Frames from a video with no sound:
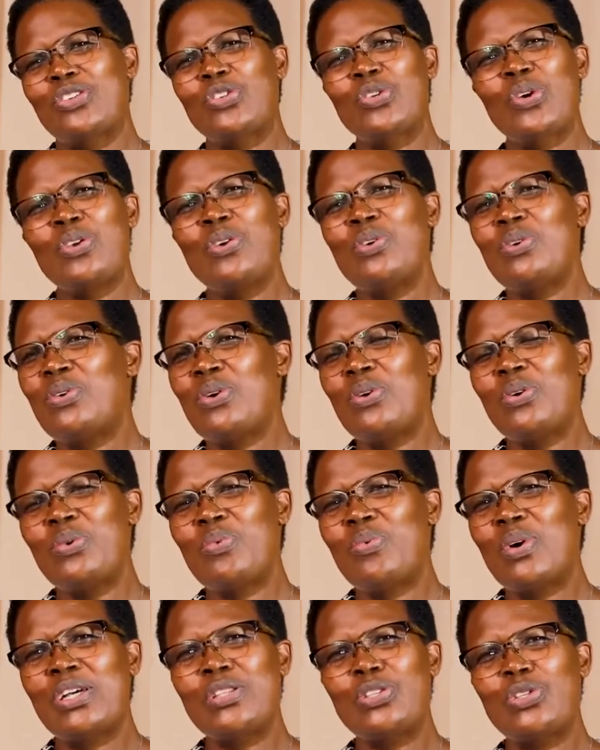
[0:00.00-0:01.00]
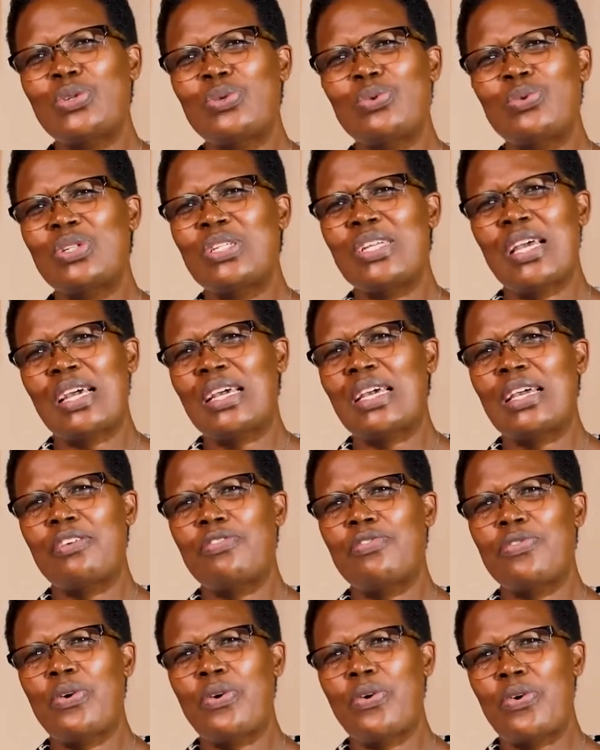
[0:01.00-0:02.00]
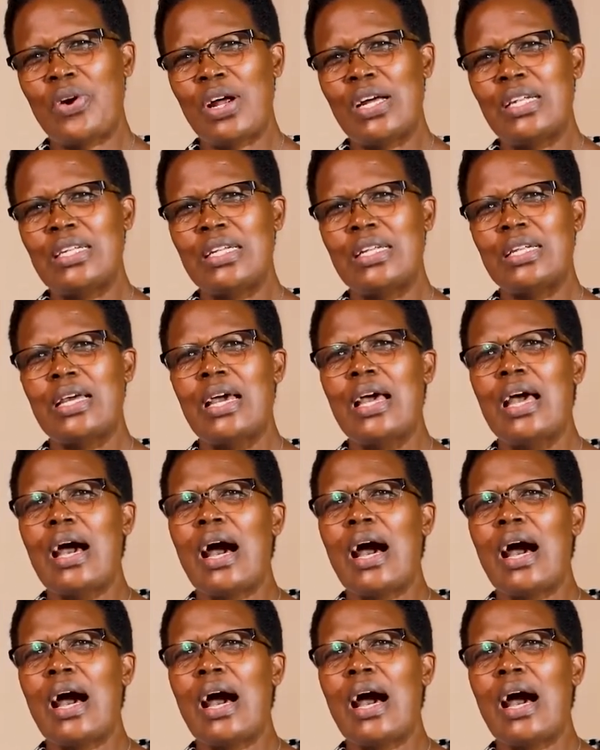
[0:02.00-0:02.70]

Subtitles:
So you don't want to take it for granted.